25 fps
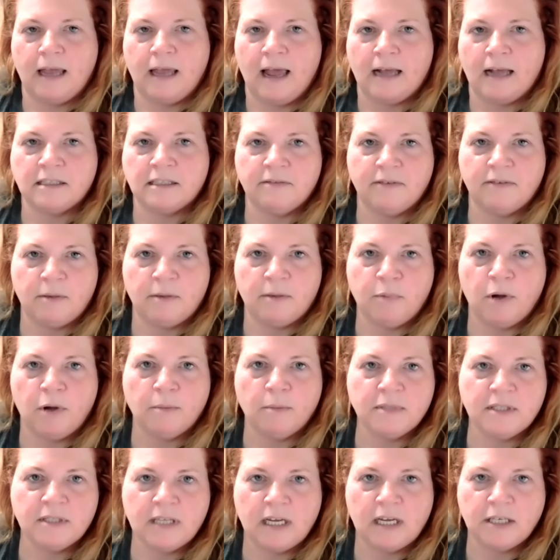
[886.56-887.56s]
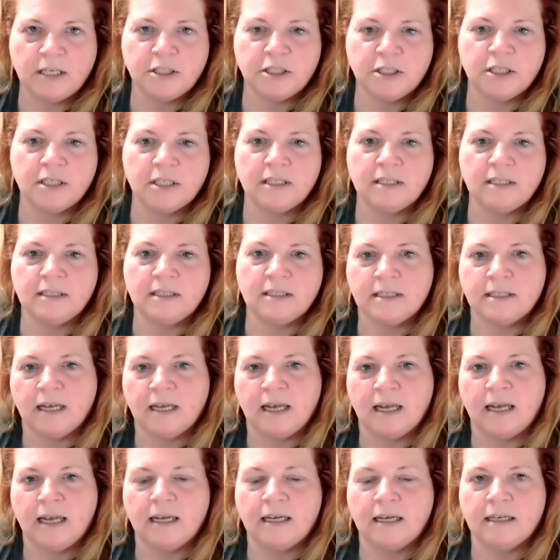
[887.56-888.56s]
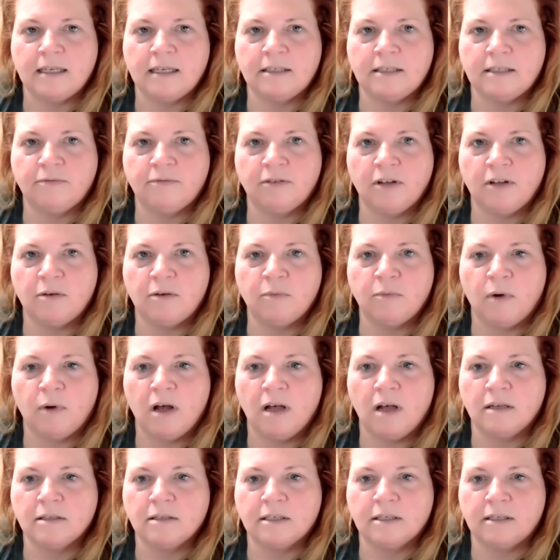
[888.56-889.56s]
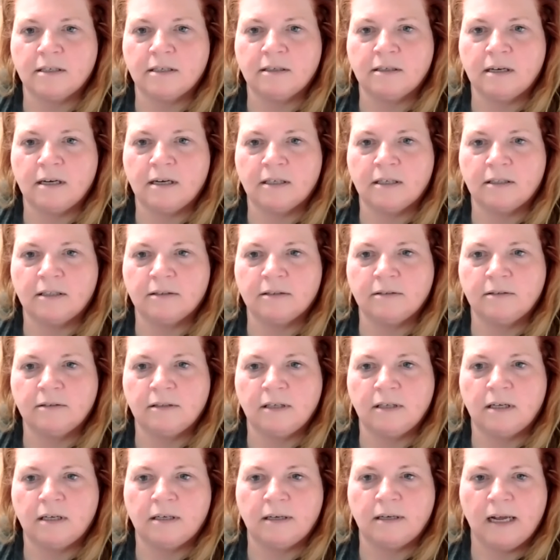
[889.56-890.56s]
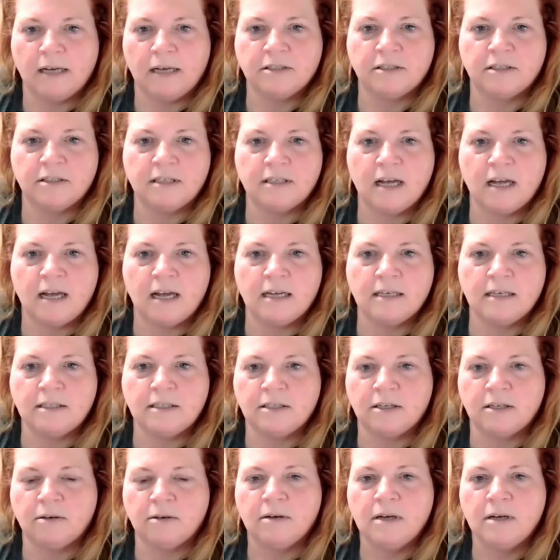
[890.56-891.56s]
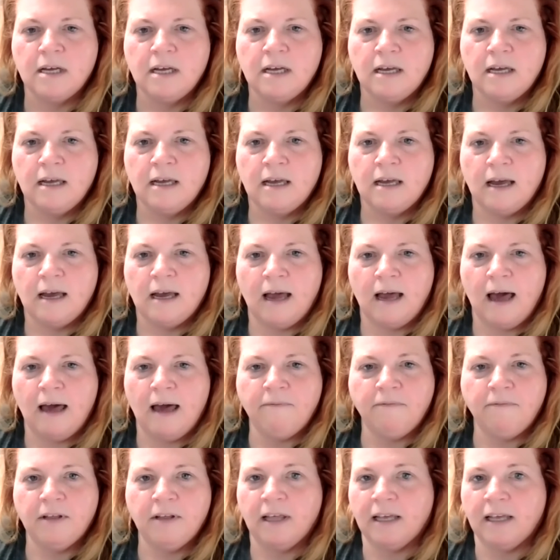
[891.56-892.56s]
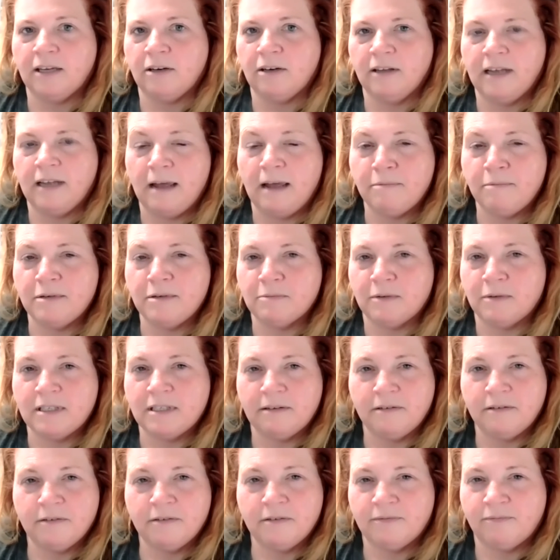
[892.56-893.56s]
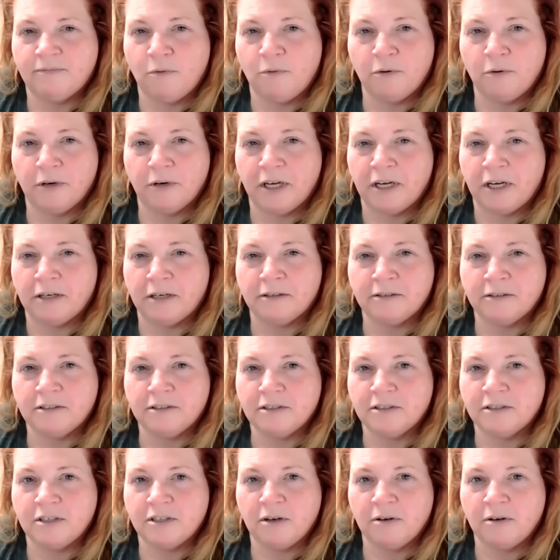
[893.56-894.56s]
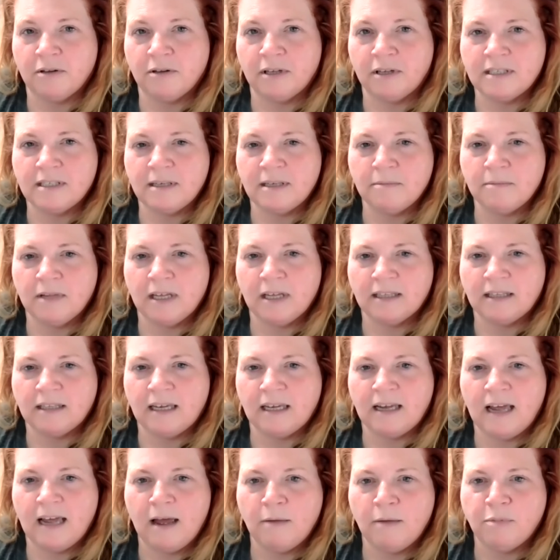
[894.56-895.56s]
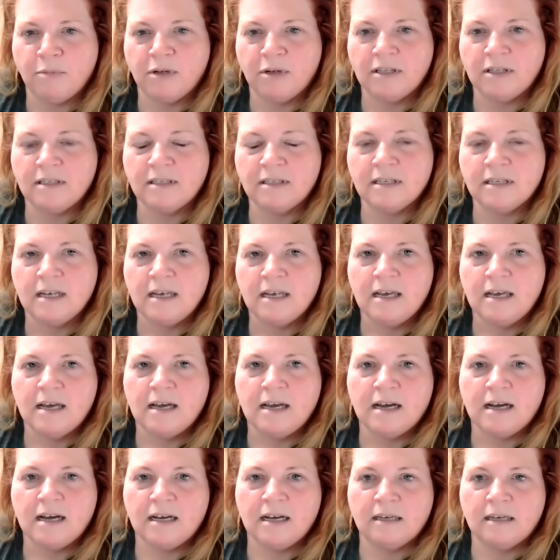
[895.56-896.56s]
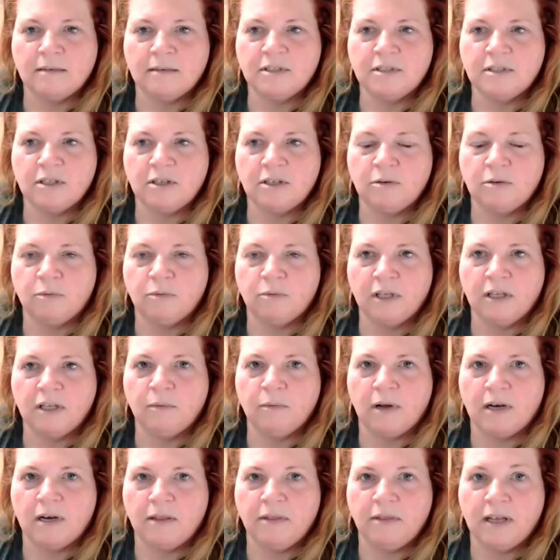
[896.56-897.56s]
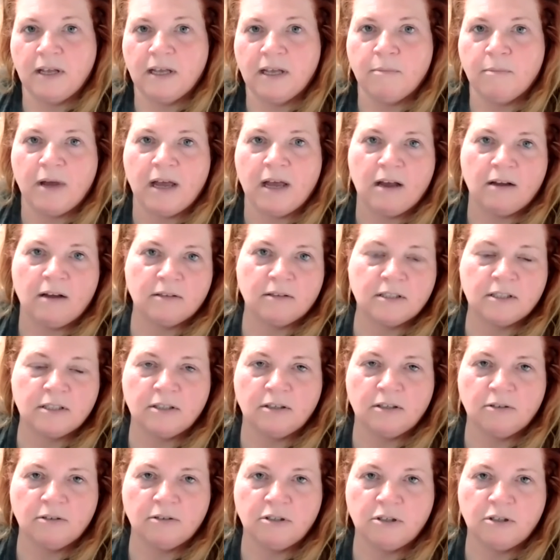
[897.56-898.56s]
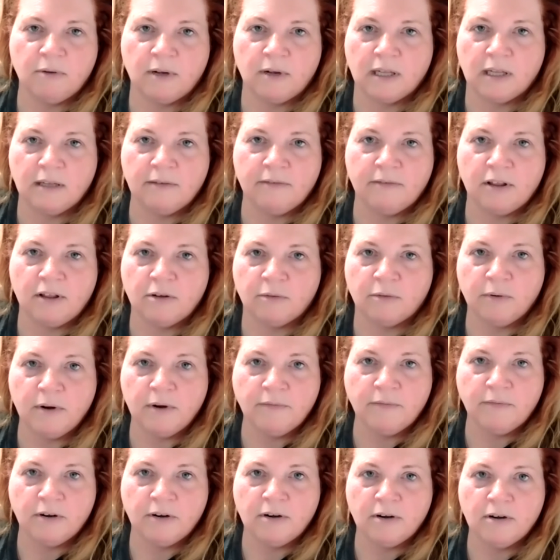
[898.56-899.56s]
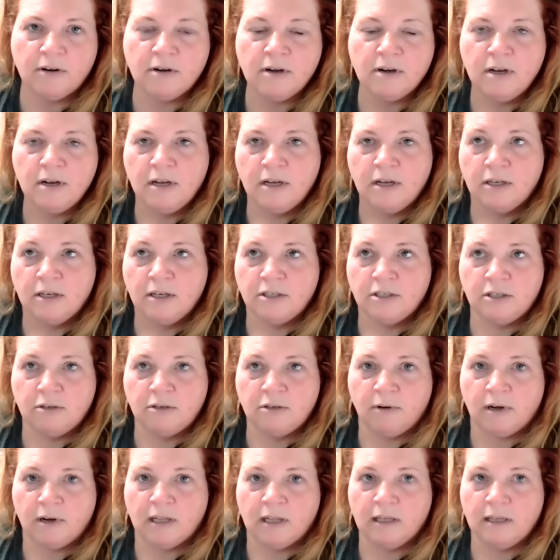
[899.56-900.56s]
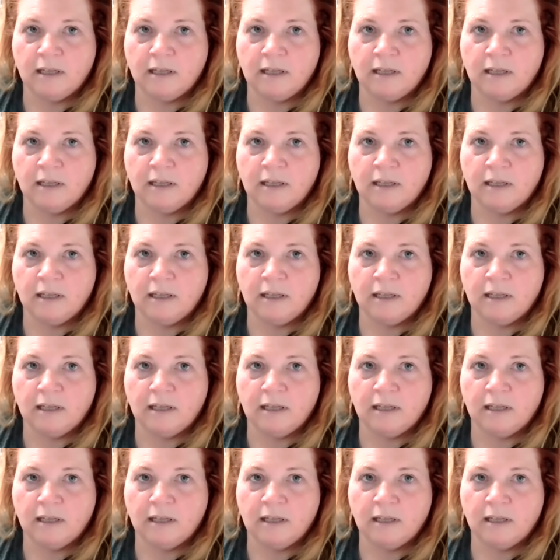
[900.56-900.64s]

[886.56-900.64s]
activate pump stations, and flood walls are exercised. So I feel like it only happens once every 4 years or so that something like that happens. So you really want to think about, do you want to live on the river? Do you want to